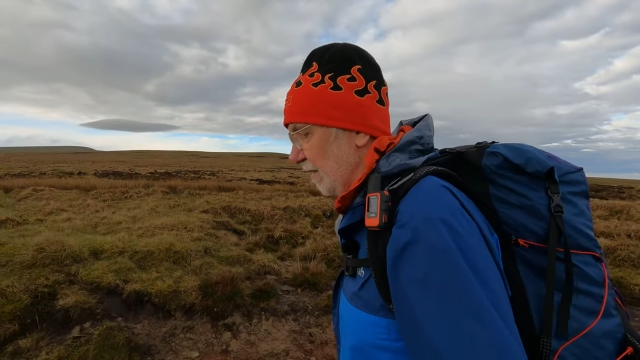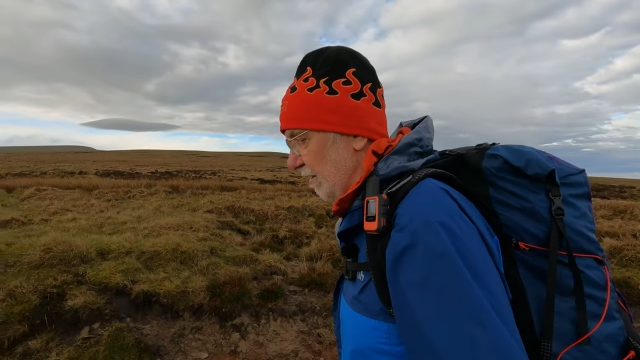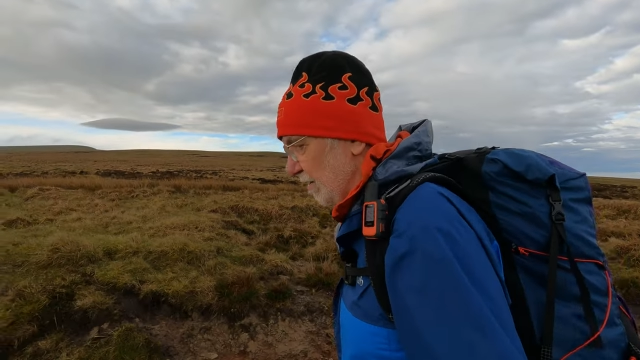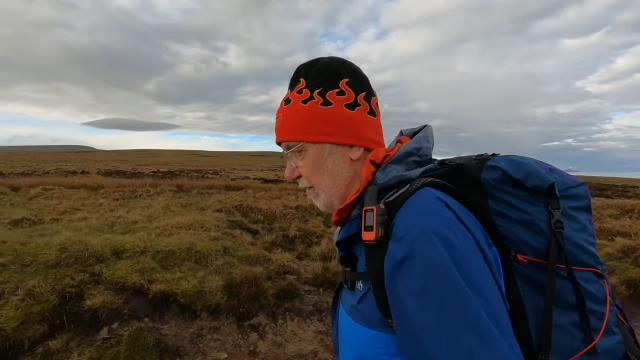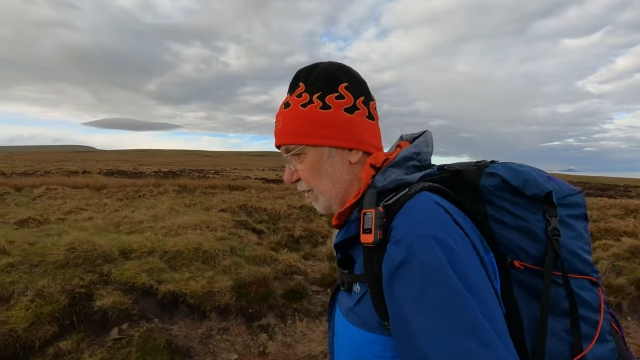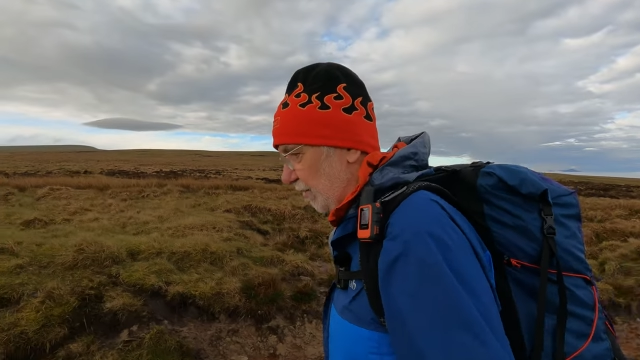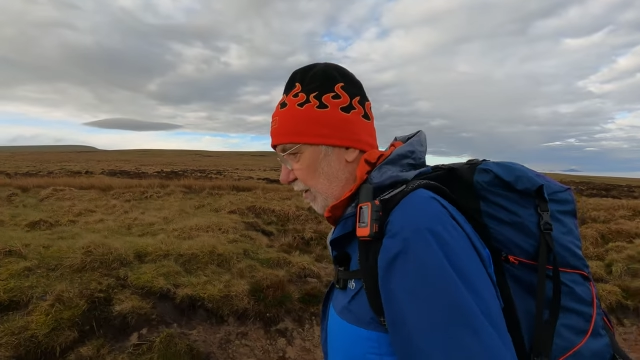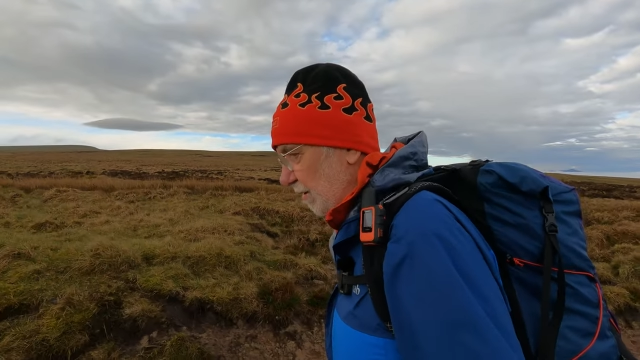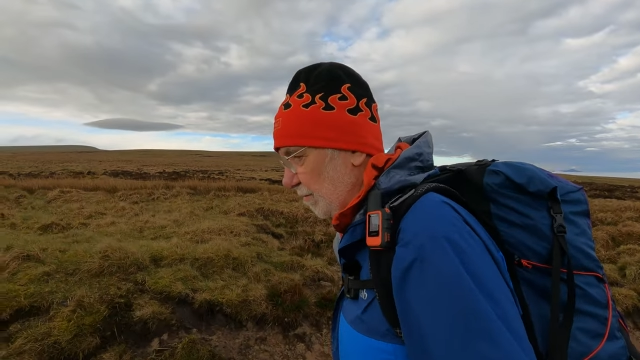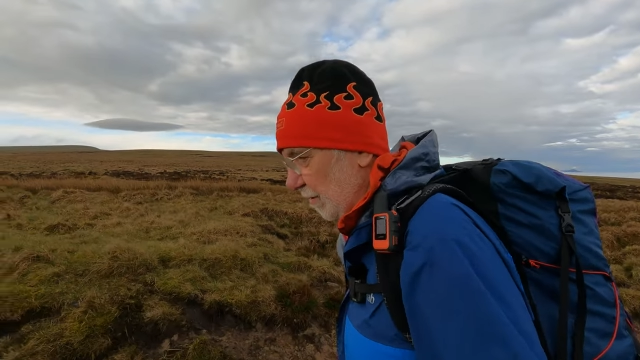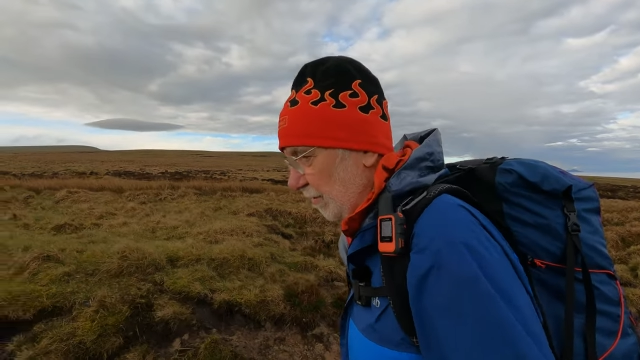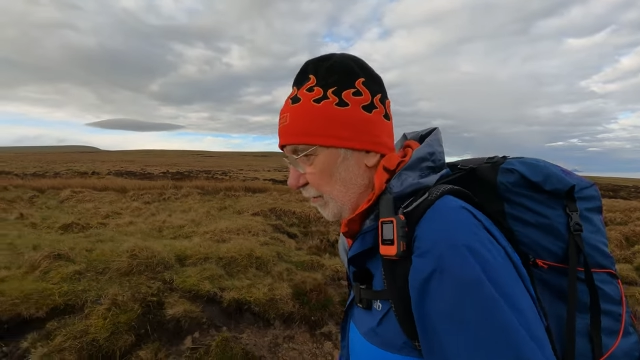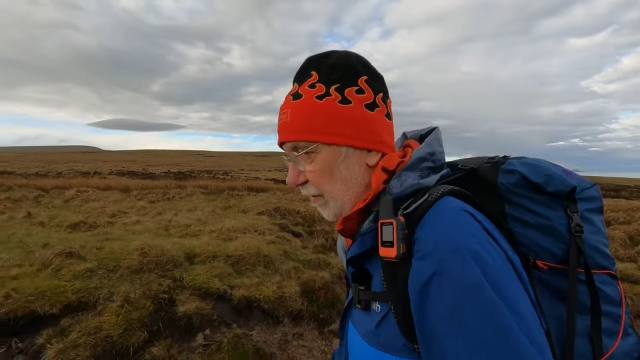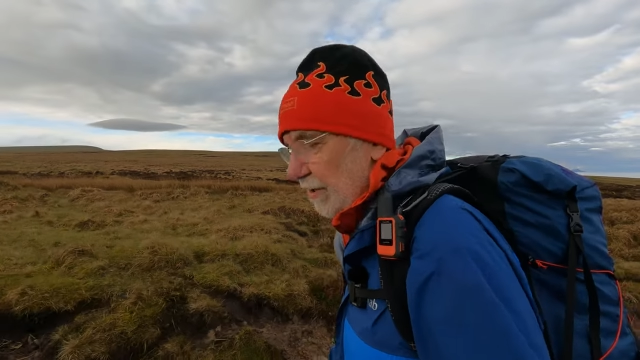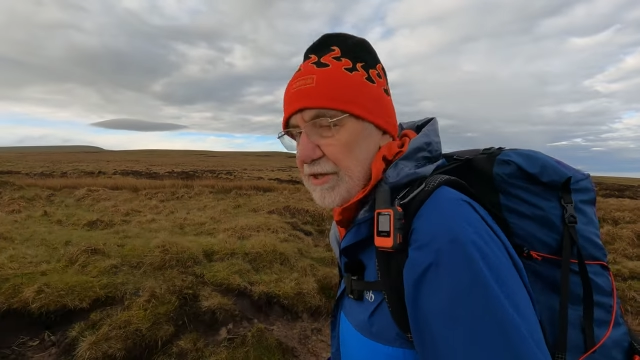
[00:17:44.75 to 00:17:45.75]
the stream
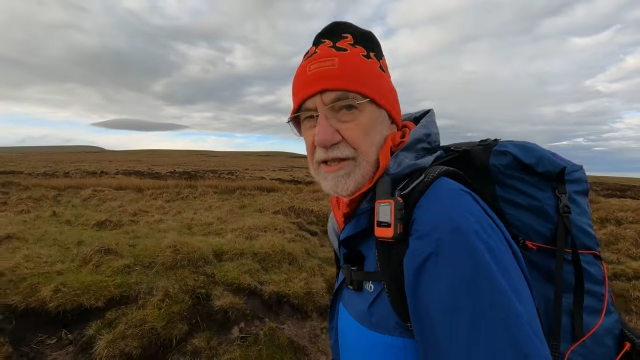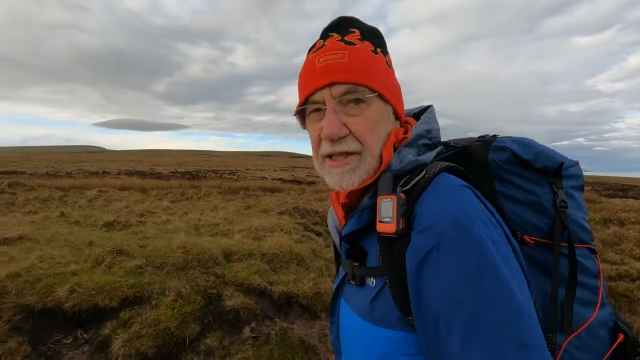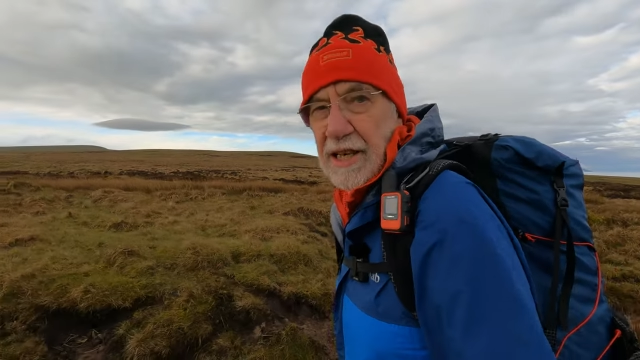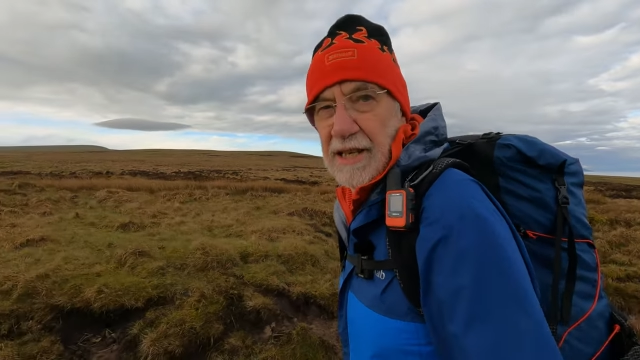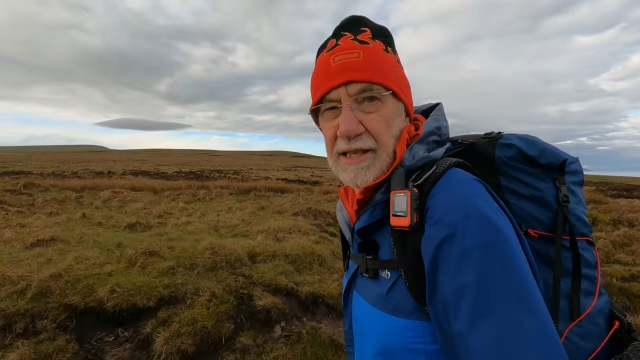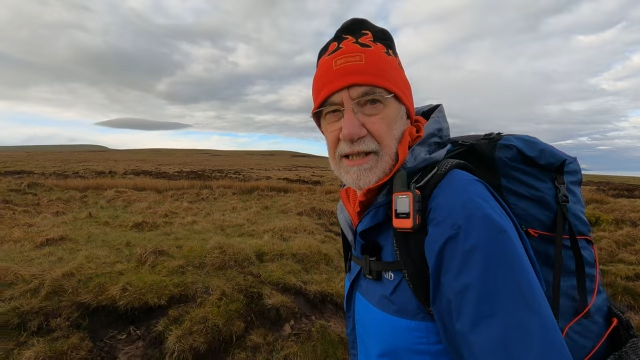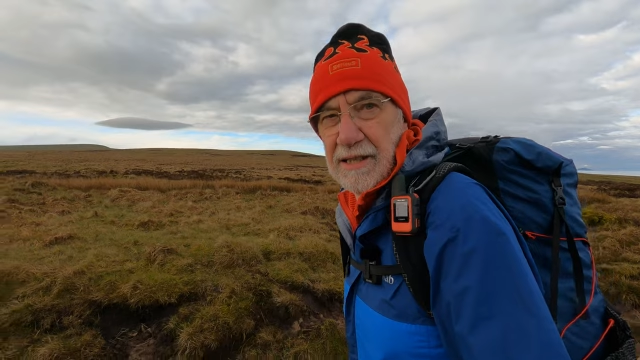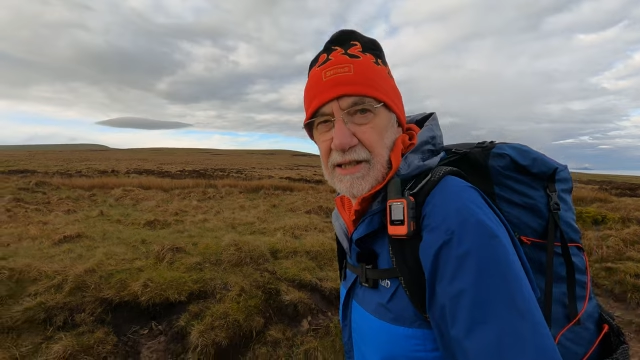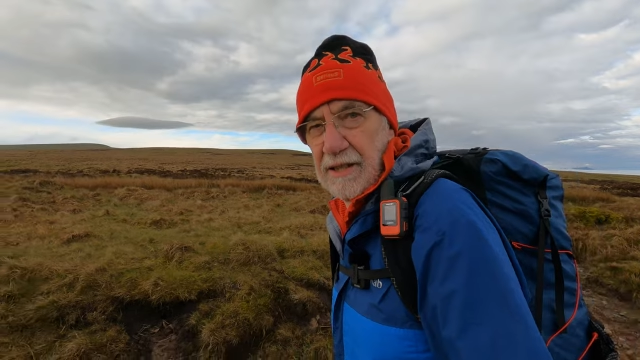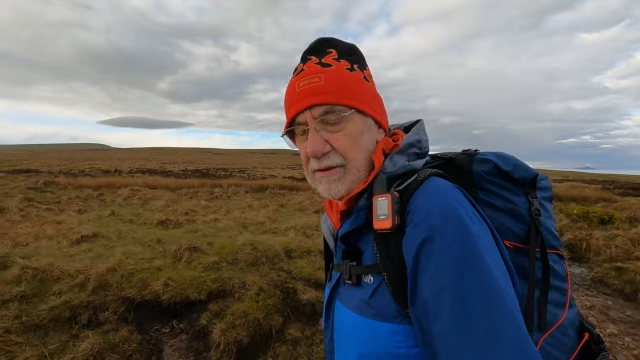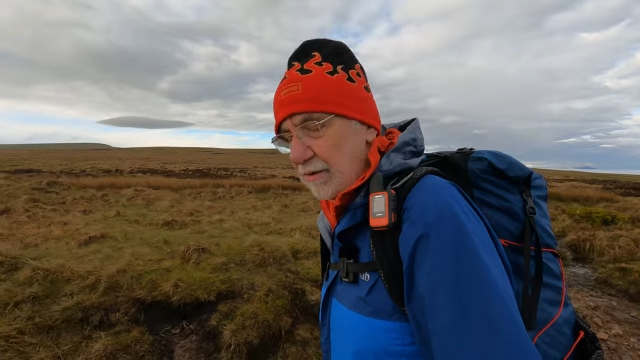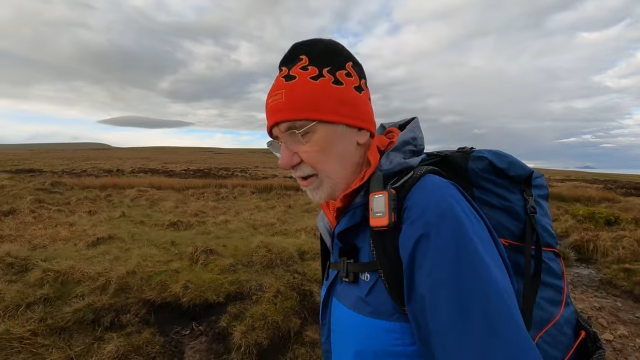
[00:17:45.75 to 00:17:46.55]
that runs down into the